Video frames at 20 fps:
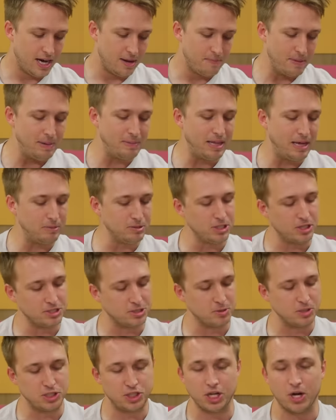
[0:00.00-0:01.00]
Maybe that was
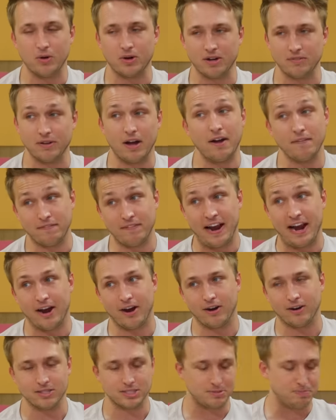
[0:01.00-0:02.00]
also a joke of
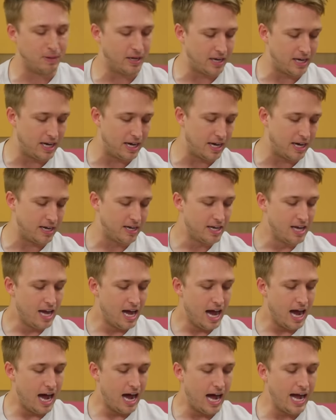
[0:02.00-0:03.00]
affairs, but
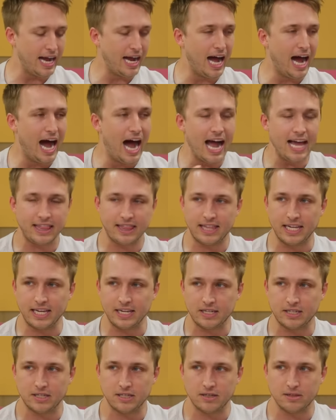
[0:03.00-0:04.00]
I
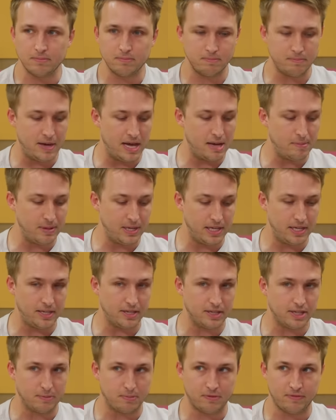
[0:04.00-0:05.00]
think maybe
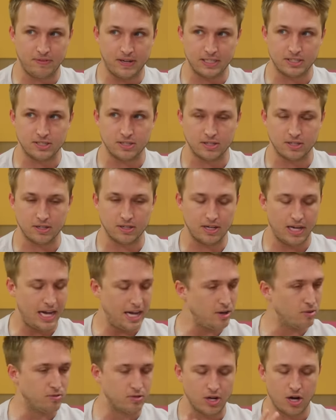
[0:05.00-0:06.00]
the professor,
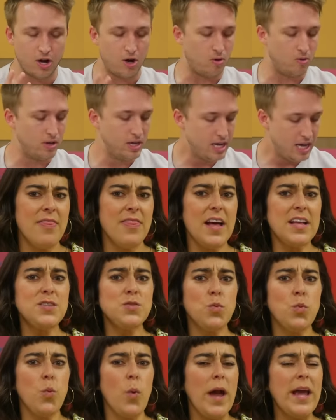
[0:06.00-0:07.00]
I don't know. That's
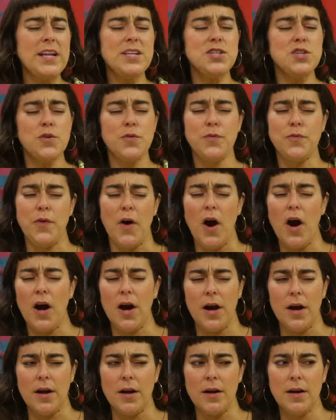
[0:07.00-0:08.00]
way too
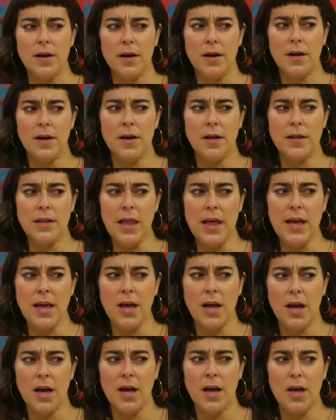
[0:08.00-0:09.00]
far.
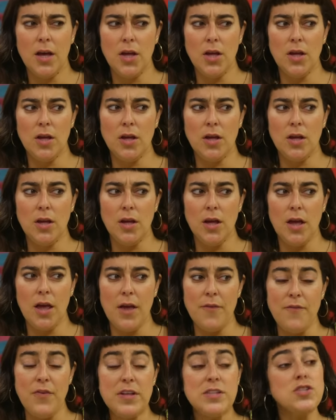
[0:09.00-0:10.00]
Like,
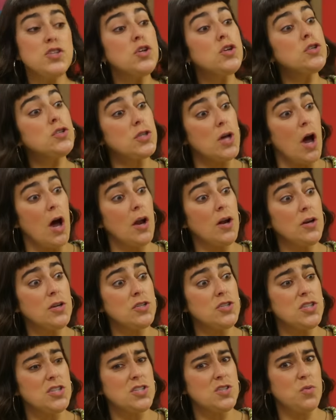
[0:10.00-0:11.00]
if it's your daughter
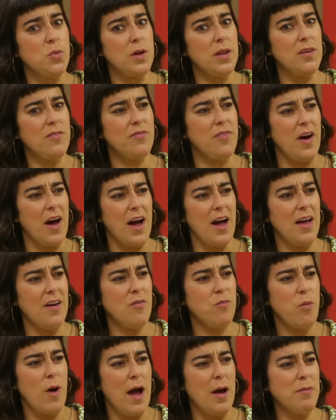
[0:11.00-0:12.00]
and she's
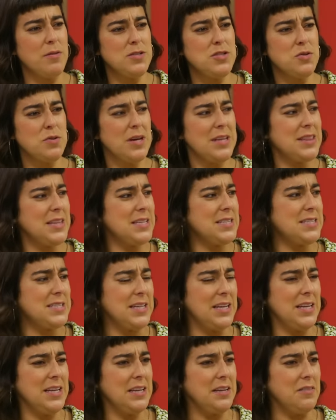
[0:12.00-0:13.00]
25, why would you get the
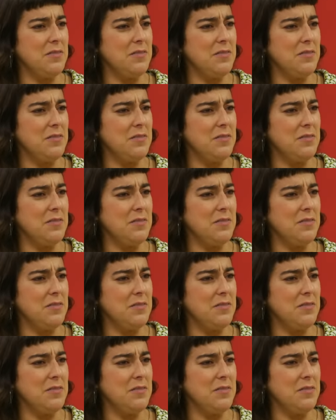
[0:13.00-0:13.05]
dean